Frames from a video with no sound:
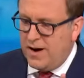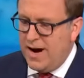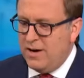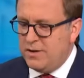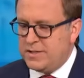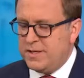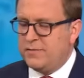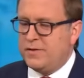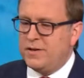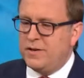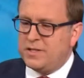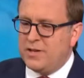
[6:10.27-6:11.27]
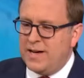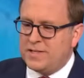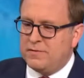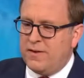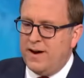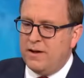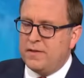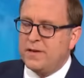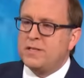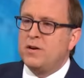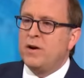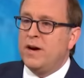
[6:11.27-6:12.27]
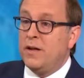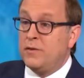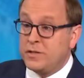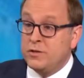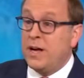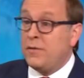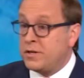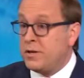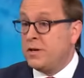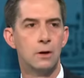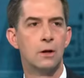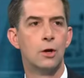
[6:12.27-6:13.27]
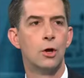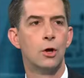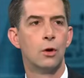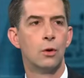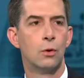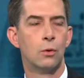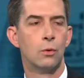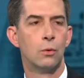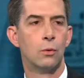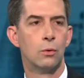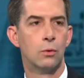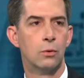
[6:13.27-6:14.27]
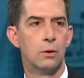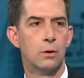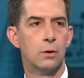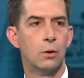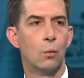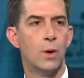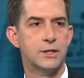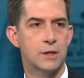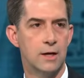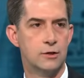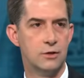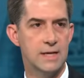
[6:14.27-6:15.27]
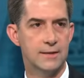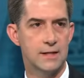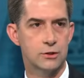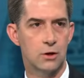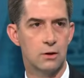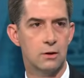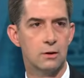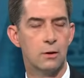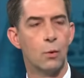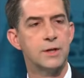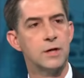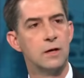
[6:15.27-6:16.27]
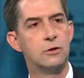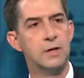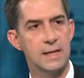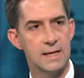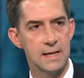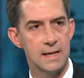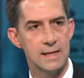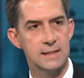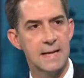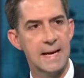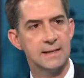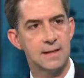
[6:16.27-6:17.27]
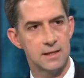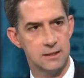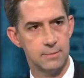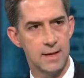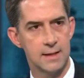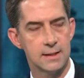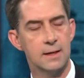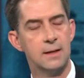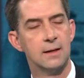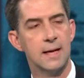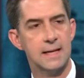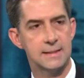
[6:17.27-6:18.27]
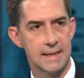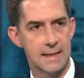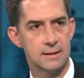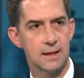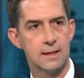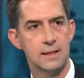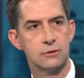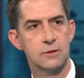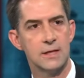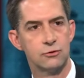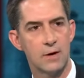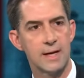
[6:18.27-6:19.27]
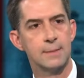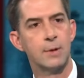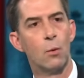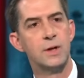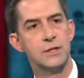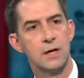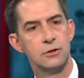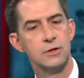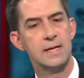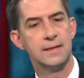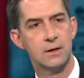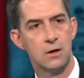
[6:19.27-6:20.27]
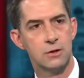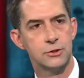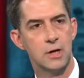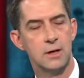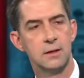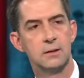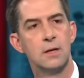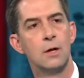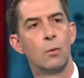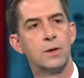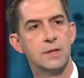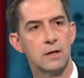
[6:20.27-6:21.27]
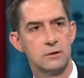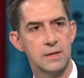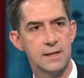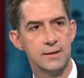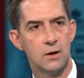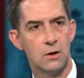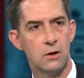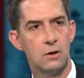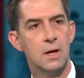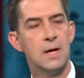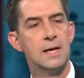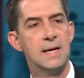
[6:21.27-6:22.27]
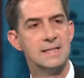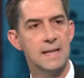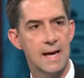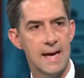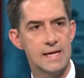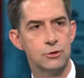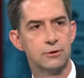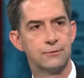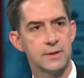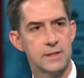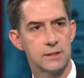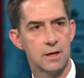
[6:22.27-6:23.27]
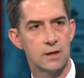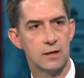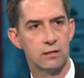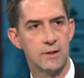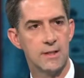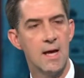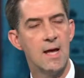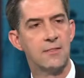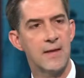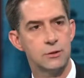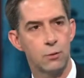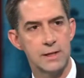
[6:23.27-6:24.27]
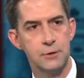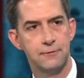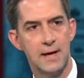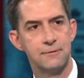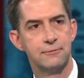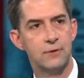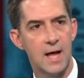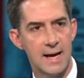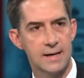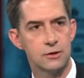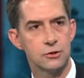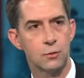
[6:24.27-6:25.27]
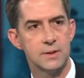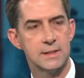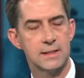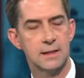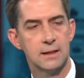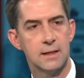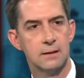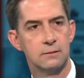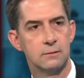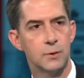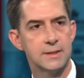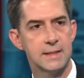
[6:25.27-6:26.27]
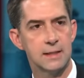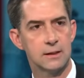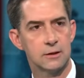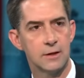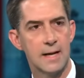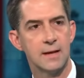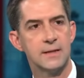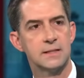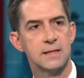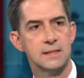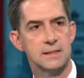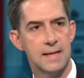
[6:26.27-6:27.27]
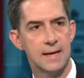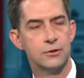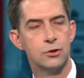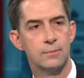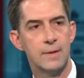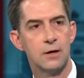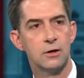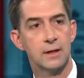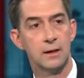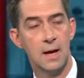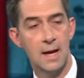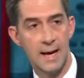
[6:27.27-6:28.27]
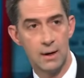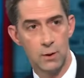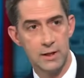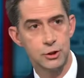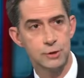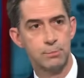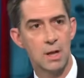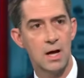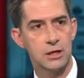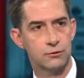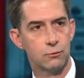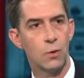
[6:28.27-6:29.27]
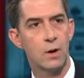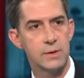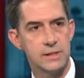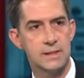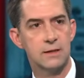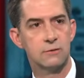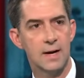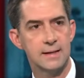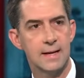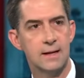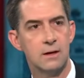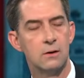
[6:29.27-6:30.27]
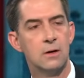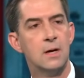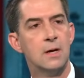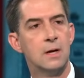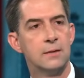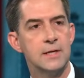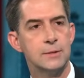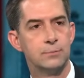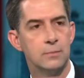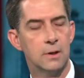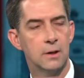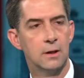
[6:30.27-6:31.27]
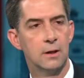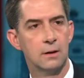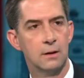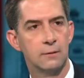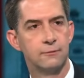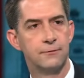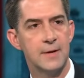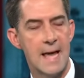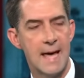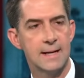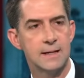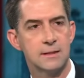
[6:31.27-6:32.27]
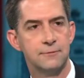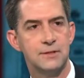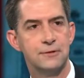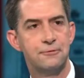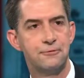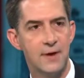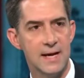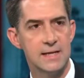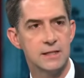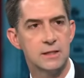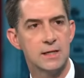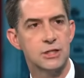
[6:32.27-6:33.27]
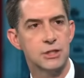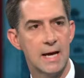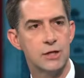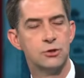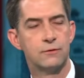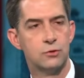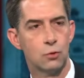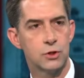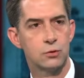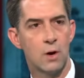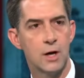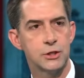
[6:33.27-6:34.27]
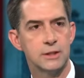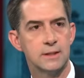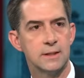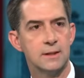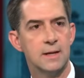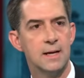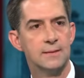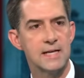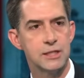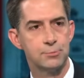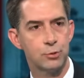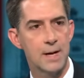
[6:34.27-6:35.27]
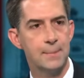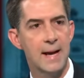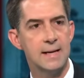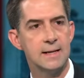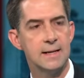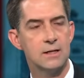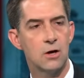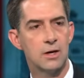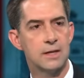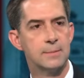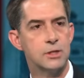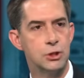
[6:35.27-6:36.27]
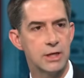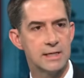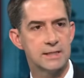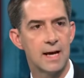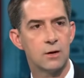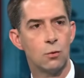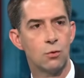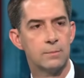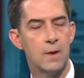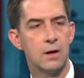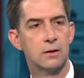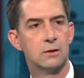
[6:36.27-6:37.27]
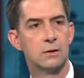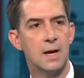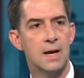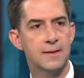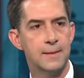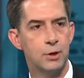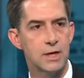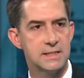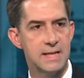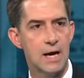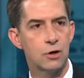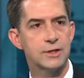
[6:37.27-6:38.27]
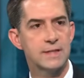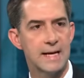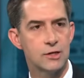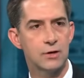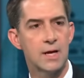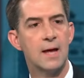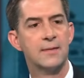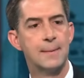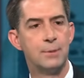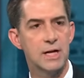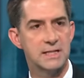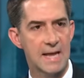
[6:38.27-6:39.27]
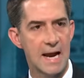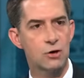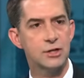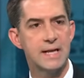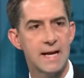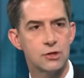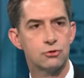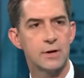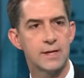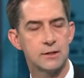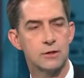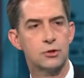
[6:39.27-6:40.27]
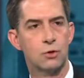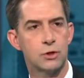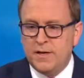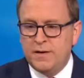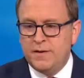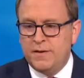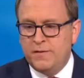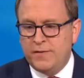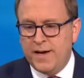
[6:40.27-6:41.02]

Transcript: vile under, stuff. There, there's lots you, John, of vile things going on. There's no doubt there's also some people legitimately what's uh, underneath it all, what's under, Israeli it, it is anti-Semitic, and it's anti-Israeli. So, so but me... what's underneath it all, John, what's underneath it all is a hatred for this country. That's why you find flyers once they get ki- once they get cleared out that says "Death to America," and while just blocks from where we sit right now, these uh, fanatics have defaced a statue of George Washington. They spray mean, painted it, calling him a genocidal warmonger. They I mean, put a it, terrorist, it, headdress, I mean, that, terrorist headdress on George Washington.